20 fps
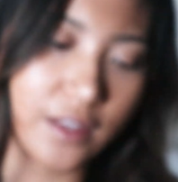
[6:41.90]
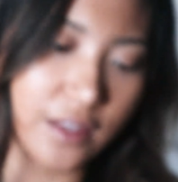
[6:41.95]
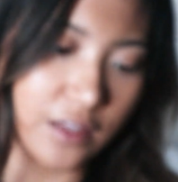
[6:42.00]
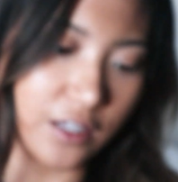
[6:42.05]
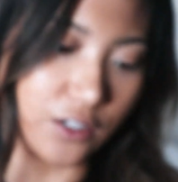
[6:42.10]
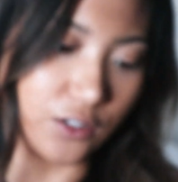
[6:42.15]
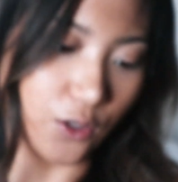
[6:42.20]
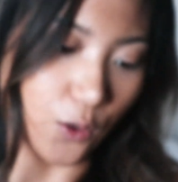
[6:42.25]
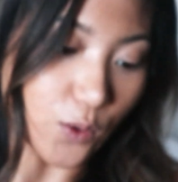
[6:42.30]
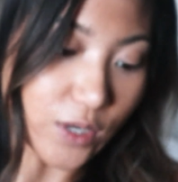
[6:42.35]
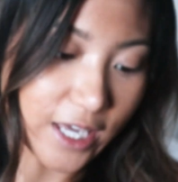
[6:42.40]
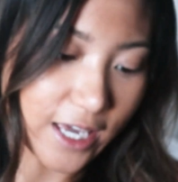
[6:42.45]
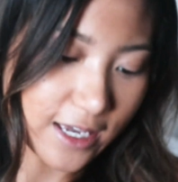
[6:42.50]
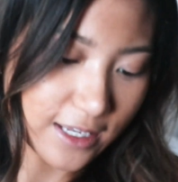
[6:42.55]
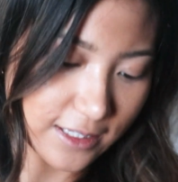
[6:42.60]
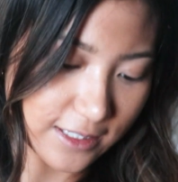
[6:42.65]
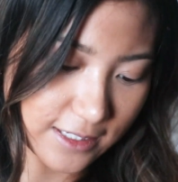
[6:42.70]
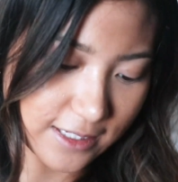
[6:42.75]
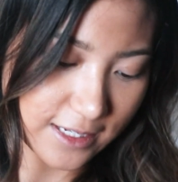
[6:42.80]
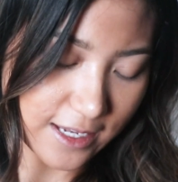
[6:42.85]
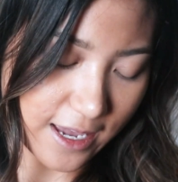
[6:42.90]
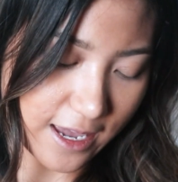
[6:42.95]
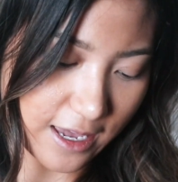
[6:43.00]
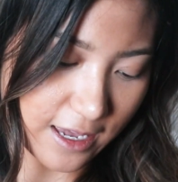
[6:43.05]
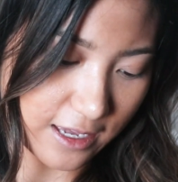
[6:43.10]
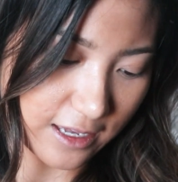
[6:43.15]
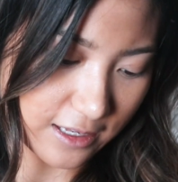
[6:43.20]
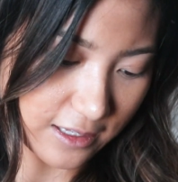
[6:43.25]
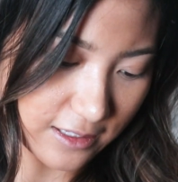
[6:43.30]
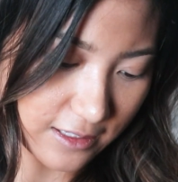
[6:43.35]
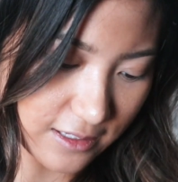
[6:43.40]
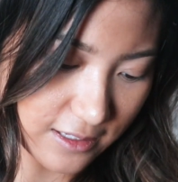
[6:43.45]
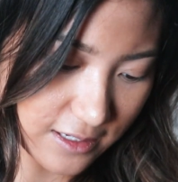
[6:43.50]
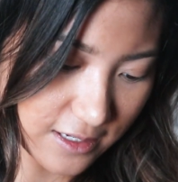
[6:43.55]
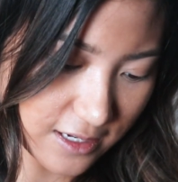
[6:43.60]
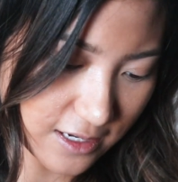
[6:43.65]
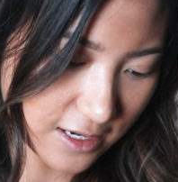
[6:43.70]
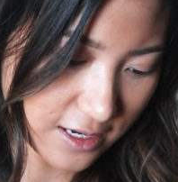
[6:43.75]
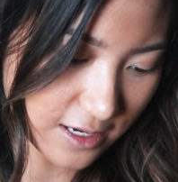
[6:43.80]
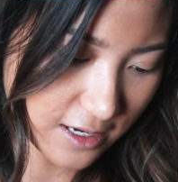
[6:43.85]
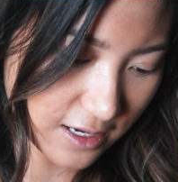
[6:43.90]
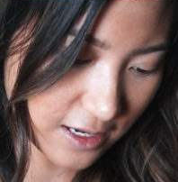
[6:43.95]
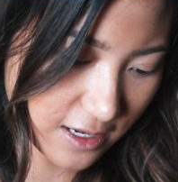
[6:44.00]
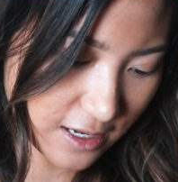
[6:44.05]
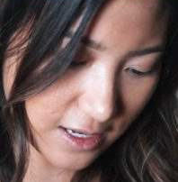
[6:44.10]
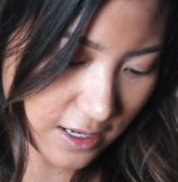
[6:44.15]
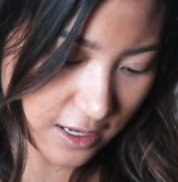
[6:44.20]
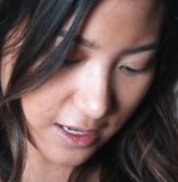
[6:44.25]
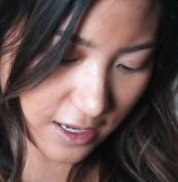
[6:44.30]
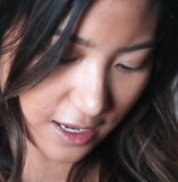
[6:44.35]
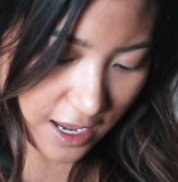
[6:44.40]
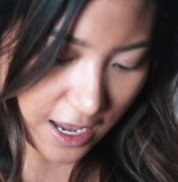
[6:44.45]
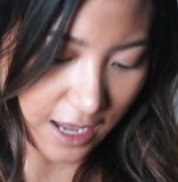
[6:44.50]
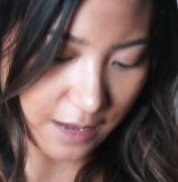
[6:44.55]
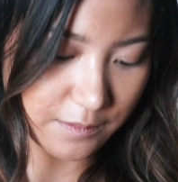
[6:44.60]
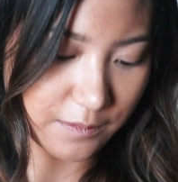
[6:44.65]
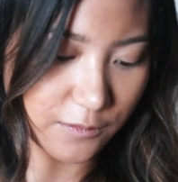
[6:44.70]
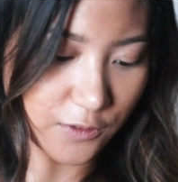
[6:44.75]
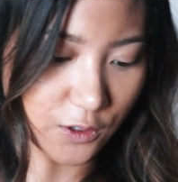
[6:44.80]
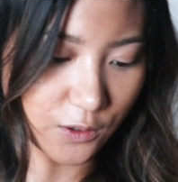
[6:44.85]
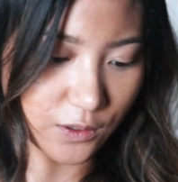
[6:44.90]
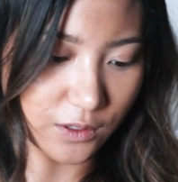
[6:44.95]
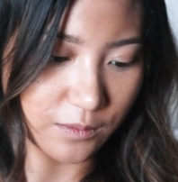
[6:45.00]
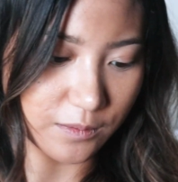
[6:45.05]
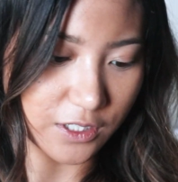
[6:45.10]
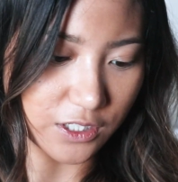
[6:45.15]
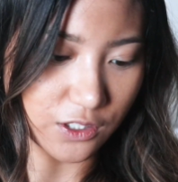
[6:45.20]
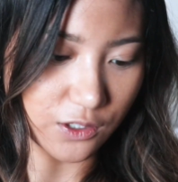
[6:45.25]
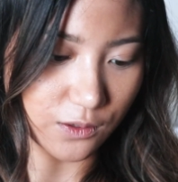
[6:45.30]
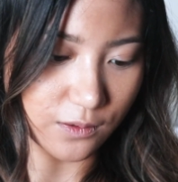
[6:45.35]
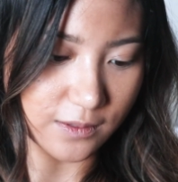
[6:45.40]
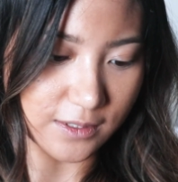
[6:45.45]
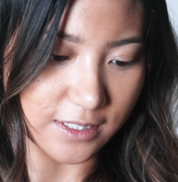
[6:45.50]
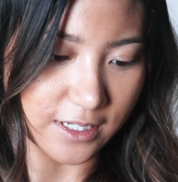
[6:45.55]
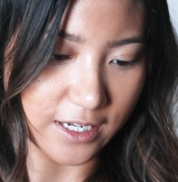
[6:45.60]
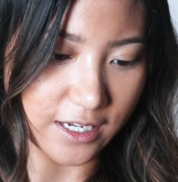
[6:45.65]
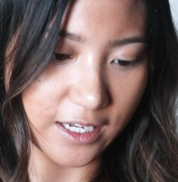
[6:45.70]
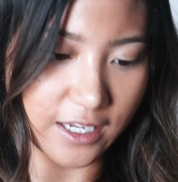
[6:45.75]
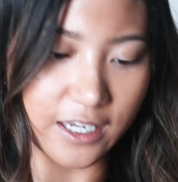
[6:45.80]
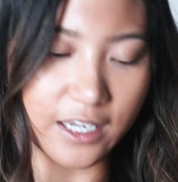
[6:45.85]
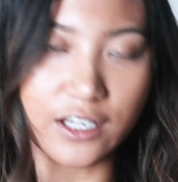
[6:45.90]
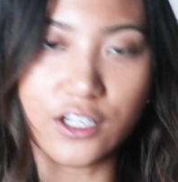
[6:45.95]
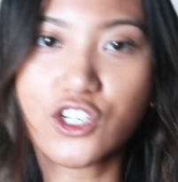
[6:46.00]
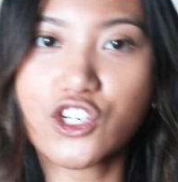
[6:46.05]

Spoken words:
the glow kit, and I'm going to be using